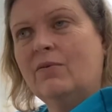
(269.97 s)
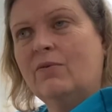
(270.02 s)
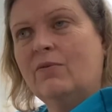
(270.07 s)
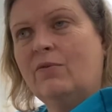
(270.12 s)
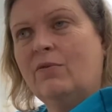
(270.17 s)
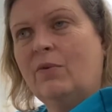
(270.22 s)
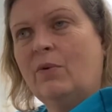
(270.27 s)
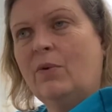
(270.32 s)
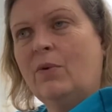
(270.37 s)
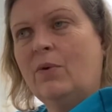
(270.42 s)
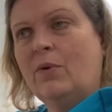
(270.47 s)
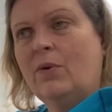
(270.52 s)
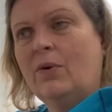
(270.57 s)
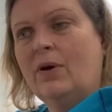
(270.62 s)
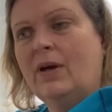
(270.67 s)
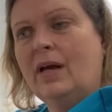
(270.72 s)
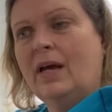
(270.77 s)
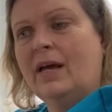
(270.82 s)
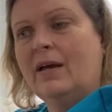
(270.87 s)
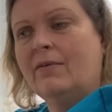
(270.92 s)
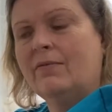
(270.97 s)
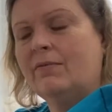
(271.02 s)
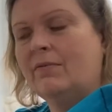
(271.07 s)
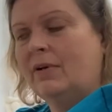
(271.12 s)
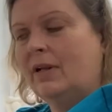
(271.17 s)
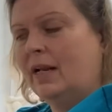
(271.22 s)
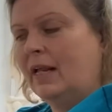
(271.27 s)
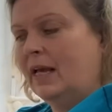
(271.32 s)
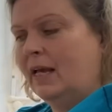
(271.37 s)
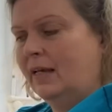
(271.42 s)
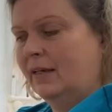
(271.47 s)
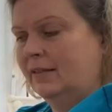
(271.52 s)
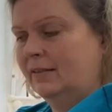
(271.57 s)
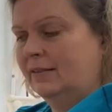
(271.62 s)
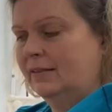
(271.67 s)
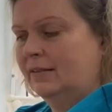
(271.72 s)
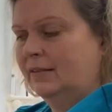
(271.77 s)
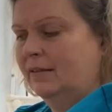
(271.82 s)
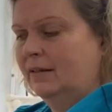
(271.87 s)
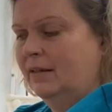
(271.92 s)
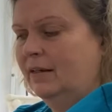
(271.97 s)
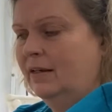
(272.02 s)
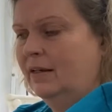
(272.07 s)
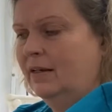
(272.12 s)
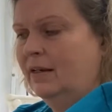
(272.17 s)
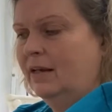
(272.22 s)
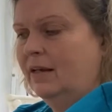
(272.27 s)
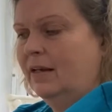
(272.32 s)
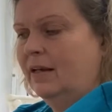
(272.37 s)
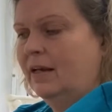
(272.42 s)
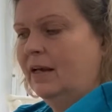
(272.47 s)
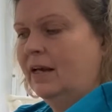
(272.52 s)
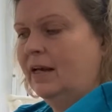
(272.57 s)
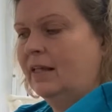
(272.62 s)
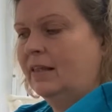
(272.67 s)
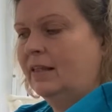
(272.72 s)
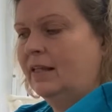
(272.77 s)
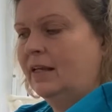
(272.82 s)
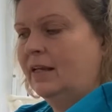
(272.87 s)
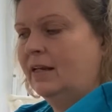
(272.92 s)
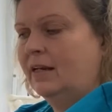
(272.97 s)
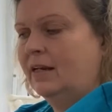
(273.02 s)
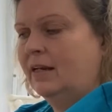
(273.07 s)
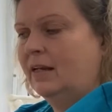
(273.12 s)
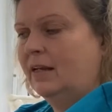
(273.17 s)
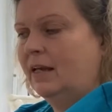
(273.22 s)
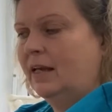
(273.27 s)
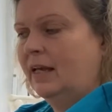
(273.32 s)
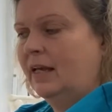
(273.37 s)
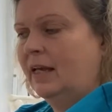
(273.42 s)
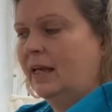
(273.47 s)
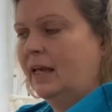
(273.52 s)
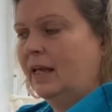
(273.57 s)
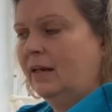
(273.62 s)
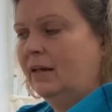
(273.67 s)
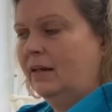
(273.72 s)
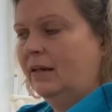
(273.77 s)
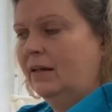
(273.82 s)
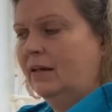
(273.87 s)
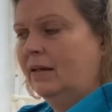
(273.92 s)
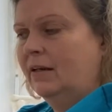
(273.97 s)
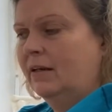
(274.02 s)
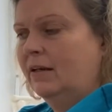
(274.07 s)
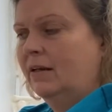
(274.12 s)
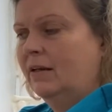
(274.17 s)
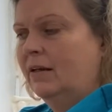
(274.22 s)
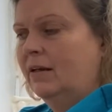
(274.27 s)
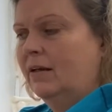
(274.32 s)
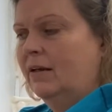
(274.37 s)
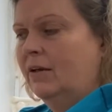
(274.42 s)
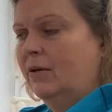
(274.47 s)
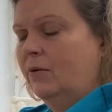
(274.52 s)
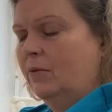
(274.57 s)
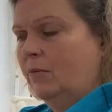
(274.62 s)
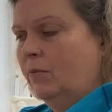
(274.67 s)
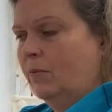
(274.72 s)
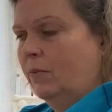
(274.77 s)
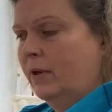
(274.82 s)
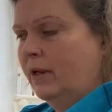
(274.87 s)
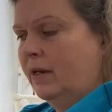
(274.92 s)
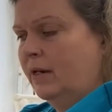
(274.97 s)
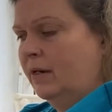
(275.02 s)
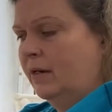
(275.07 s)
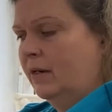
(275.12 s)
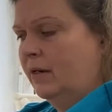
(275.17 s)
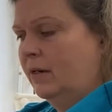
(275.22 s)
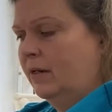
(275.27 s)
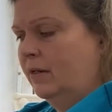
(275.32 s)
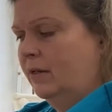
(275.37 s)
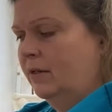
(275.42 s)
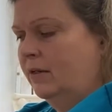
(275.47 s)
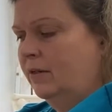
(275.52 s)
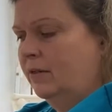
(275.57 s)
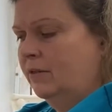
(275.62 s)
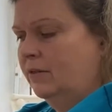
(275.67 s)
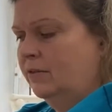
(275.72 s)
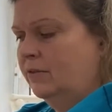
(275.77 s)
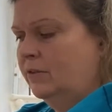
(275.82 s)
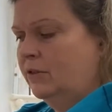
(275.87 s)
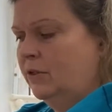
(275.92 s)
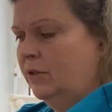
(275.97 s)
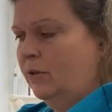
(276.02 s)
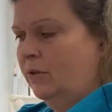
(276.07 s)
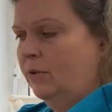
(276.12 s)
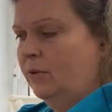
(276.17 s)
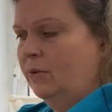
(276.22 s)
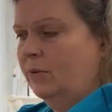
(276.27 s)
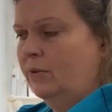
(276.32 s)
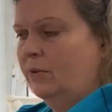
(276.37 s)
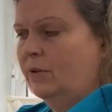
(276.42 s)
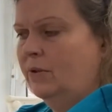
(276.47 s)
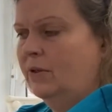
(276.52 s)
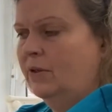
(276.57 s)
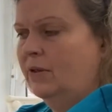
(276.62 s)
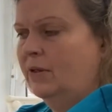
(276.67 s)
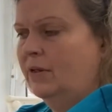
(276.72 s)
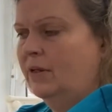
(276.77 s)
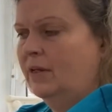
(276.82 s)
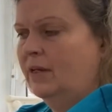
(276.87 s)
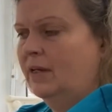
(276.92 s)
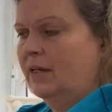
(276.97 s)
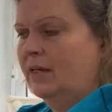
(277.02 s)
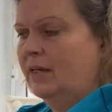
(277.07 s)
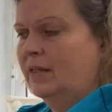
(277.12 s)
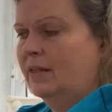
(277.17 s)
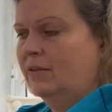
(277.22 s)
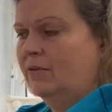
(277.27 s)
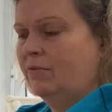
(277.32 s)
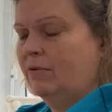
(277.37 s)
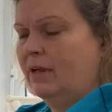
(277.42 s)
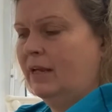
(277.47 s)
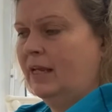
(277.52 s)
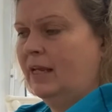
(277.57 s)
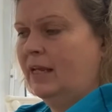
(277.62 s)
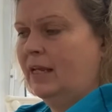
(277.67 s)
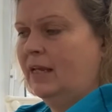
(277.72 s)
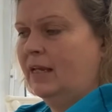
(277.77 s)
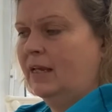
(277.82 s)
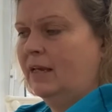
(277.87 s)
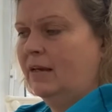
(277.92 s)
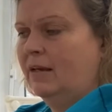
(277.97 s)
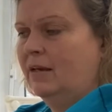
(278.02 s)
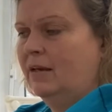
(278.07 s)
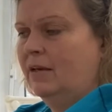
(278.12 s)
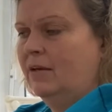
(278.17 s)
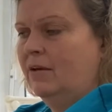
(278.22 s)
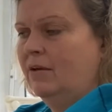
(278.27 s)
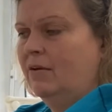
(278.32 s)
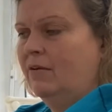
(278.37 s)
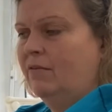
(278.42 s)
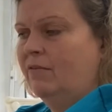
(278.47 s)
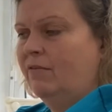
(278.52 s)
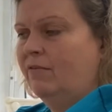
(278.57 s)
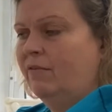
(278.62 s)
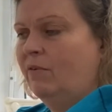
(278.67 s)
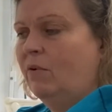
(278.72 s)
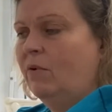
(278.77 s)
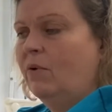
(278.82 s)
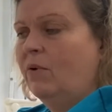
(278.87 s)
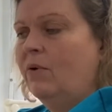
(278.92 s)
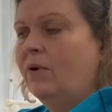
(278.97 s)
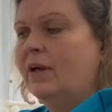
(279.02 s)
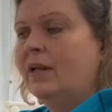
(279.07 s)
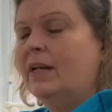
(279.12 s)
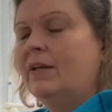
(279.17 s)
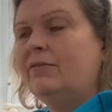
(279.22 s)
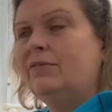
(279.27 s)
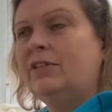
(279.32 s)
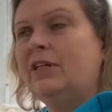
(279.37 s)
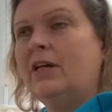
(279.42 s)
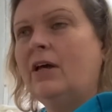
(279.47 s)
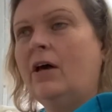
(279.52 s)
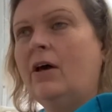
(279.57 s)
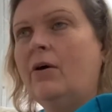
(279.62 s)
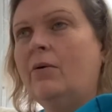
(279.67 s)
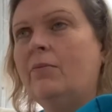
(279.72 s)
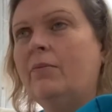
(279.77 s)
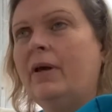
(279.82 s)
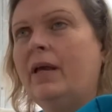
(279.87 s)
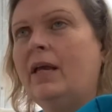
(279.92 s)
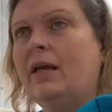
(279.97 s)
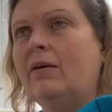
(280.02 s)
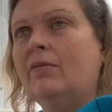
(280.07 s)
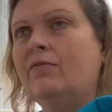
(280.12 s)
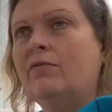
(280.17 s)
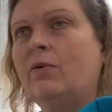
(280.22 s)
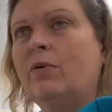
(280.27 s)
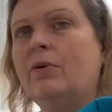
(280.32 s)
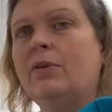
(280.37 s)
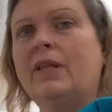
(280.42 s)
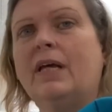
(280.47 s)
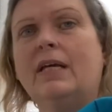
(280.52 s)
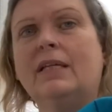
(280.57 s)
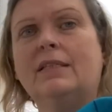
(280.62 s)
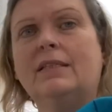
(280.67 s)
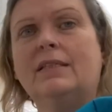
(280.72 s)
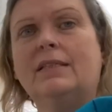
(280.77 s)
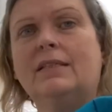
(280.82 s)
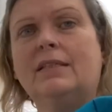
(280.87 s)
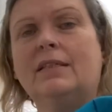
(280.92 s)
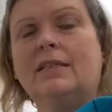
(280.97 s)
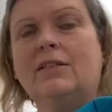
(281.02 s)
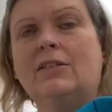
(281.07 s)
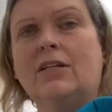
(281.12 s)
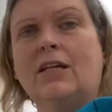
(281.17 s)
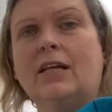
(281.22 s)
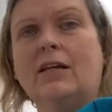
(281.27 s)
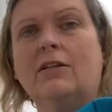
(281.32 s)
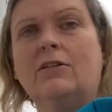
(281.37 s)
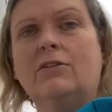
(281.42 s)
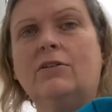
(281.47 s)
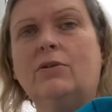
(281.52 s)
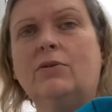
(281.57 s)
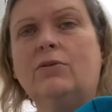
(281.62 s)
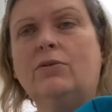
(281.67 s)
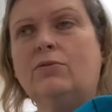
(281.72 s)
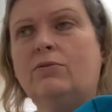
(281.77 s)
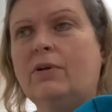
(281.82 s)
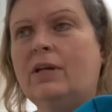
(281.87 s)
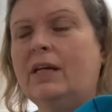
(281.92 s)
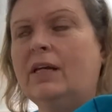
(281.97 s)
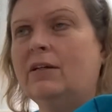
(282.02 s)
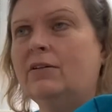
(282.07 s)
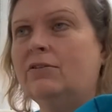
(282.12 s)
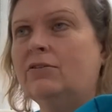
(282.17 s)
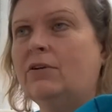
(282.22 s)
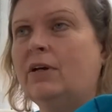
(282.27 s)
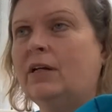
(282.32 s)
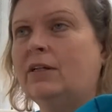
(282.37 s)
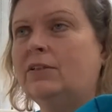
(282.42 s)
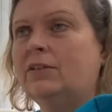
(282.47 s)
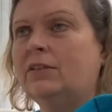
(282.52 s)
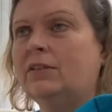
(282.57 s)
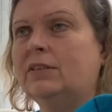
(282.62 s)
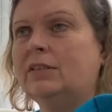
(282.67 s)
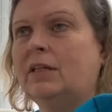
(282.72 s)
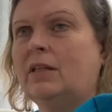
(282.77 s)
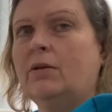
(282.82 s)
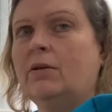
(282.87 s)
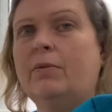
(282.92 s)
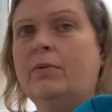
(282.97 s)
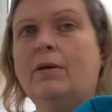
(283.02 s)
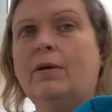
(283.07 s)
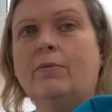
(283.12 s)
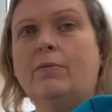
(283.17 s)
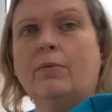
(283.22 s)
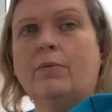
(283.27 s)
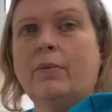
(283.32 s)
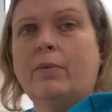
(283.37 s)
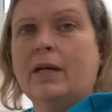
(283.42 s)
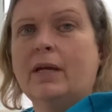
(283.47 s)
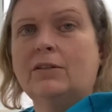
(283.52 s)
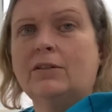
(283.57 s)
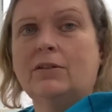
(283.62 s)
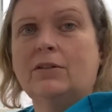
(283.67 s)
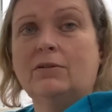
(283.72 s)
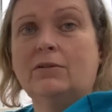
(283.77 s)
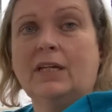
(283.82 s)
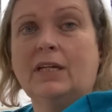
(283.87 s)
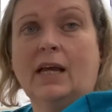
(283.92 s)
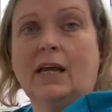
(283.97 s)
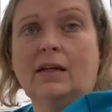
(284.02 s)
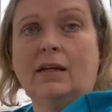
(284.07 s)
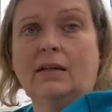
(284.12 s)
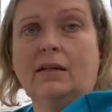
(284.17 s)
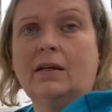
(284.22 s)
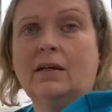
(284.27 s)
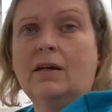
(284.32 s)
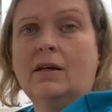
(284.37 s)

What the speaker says: 4, and relax. And then again, 1, 2, 3, 4. And if she can't make 4, she can do 3 contractions. Other people may do 10